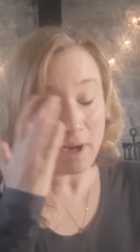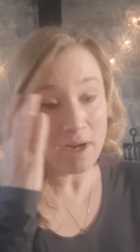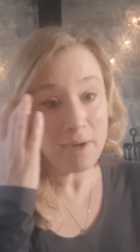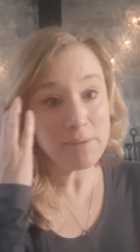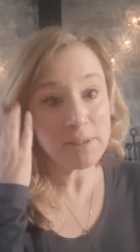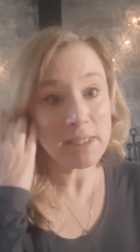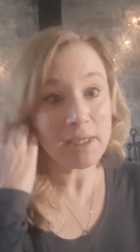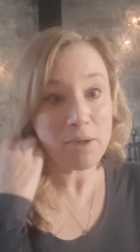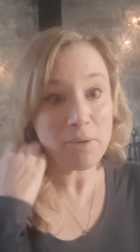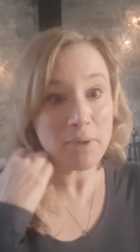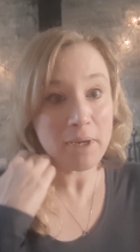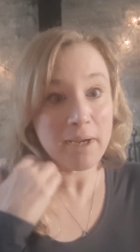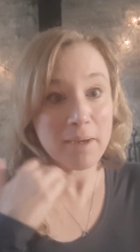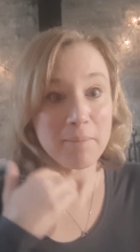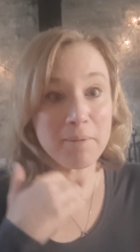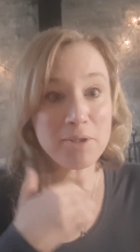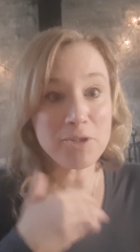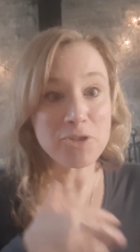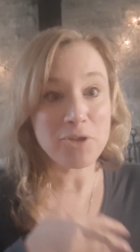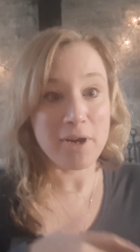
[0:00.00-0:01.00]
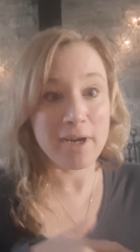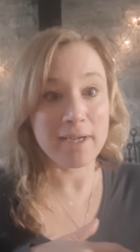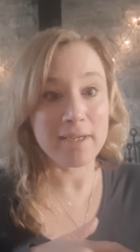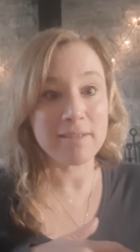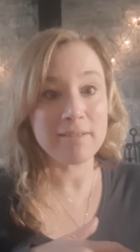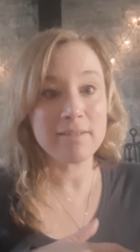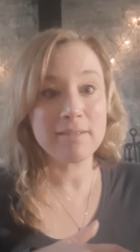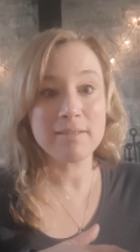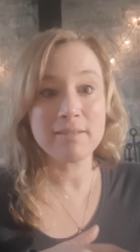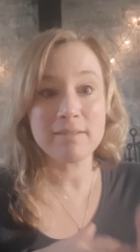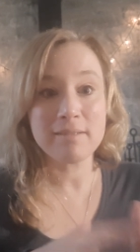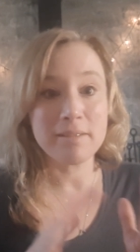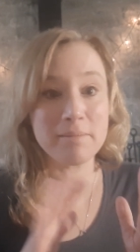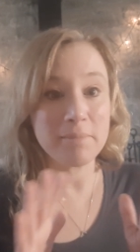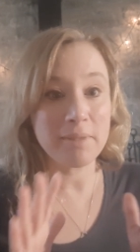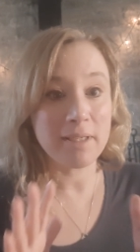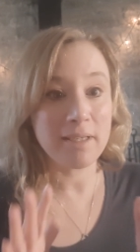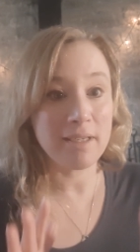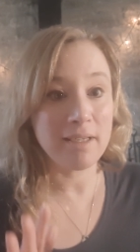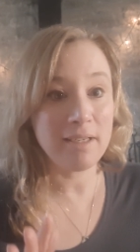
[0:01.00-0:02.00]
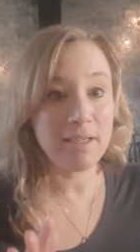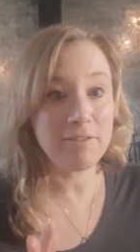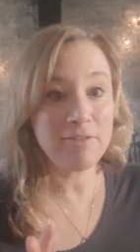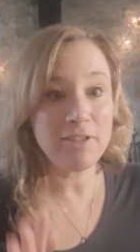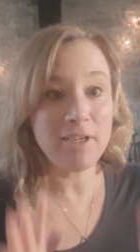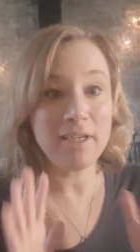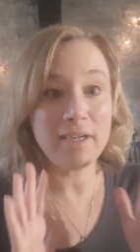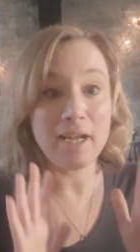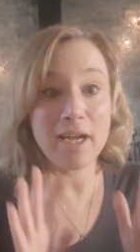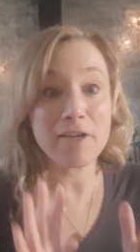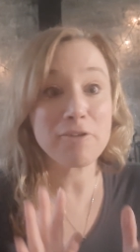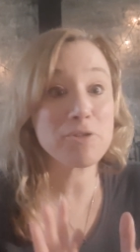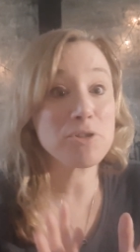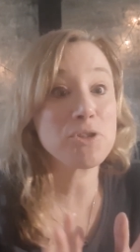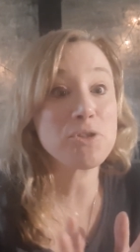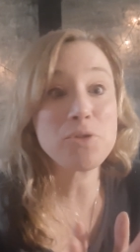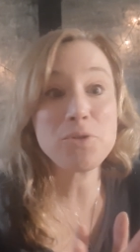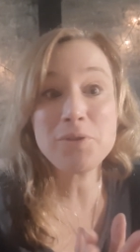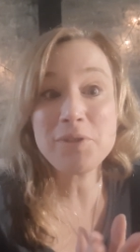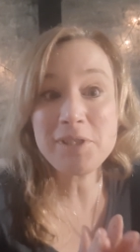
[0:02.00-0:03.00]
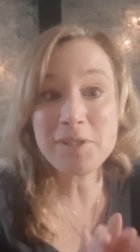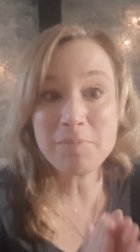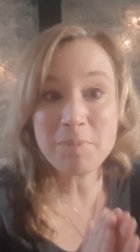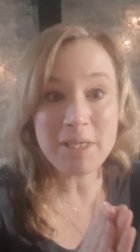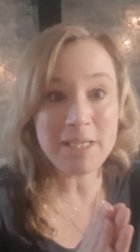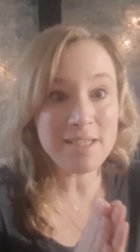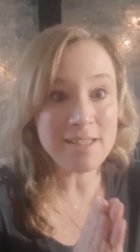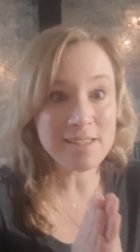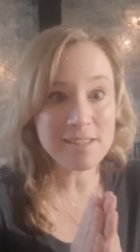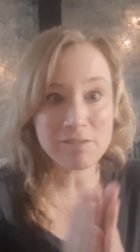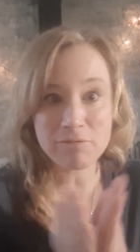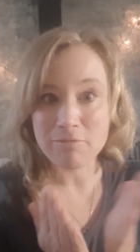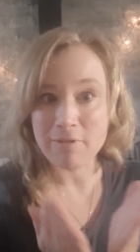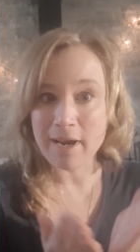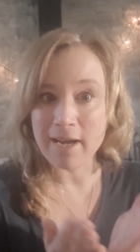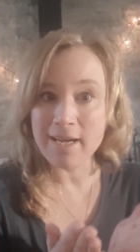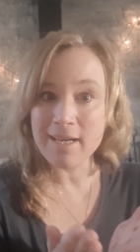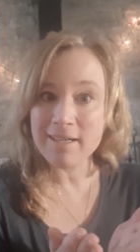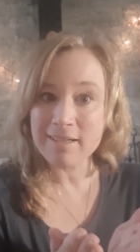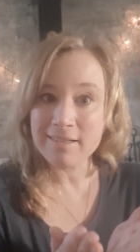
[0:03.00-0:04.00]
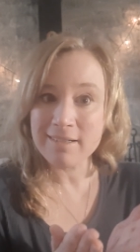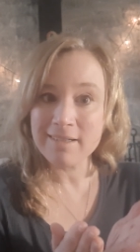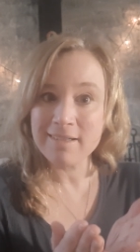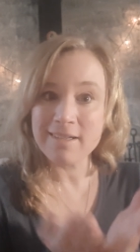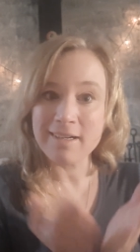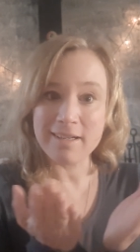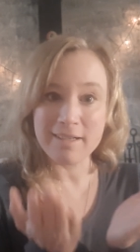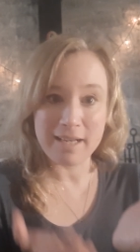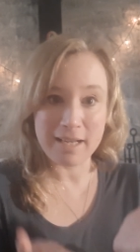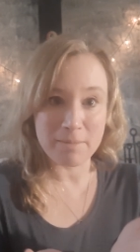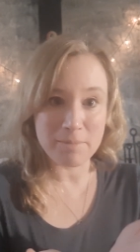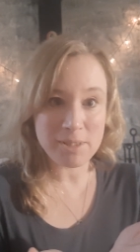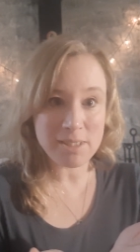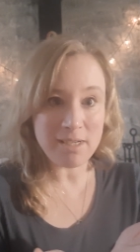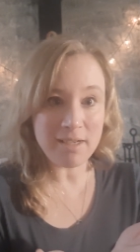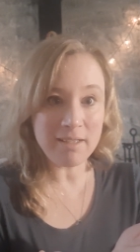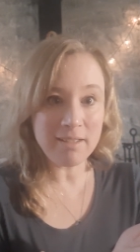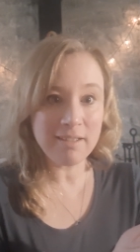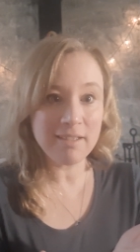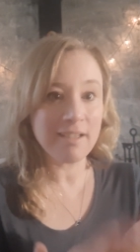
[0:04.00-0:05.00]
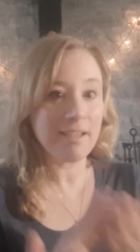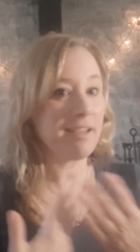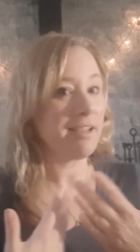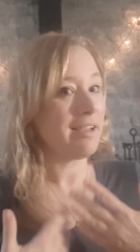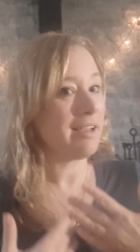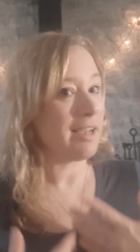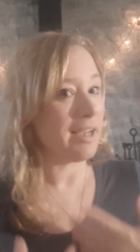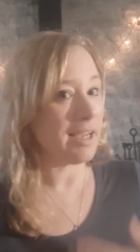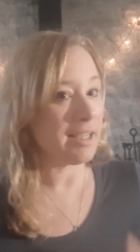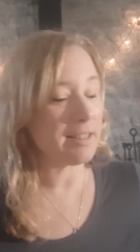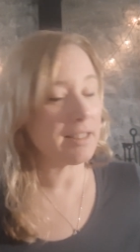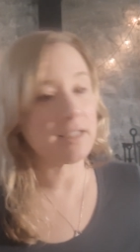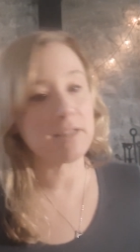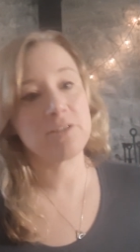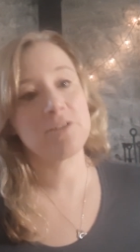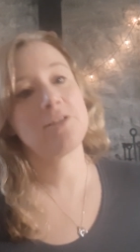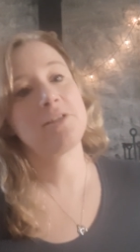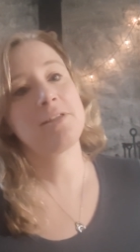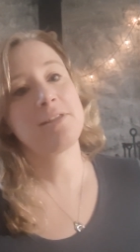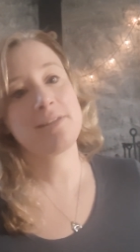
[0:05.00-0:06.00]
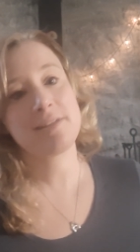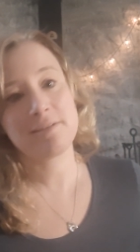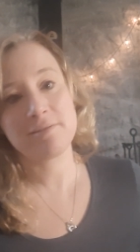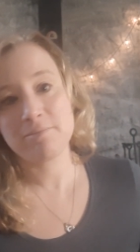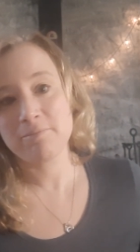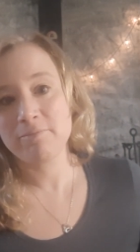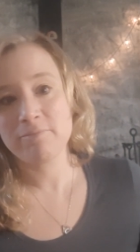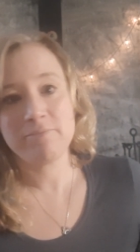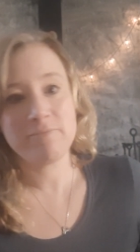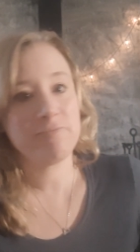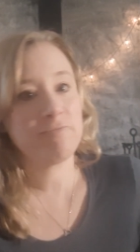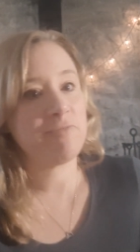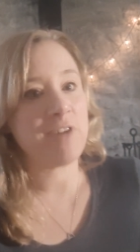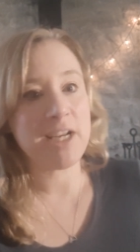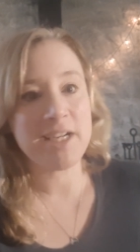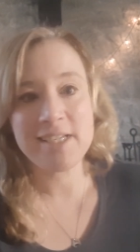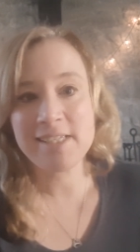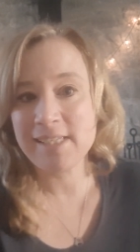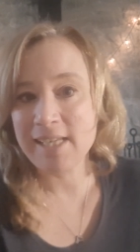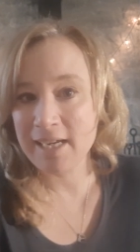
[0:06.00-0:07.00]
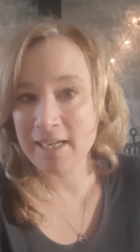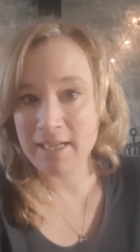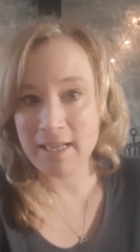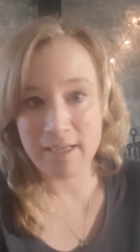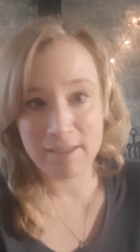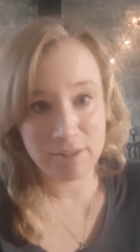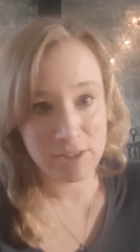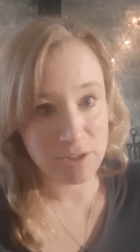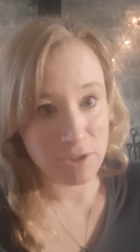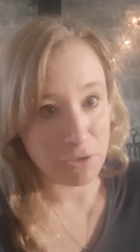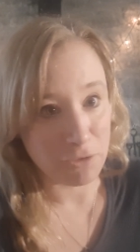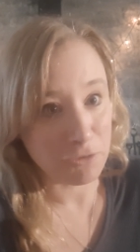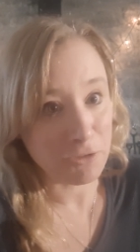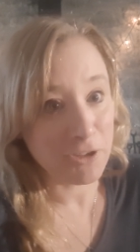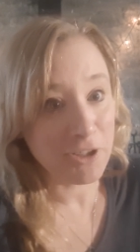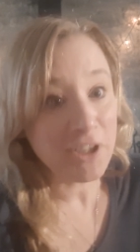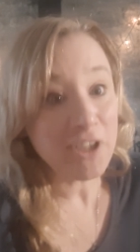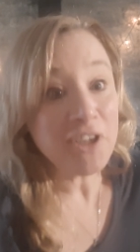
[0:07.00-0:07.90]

I was like, okay, I'm going to try it. I'm like, if not, I could return this piece, right, on Amazon, and then I'll just find a secondhand stove.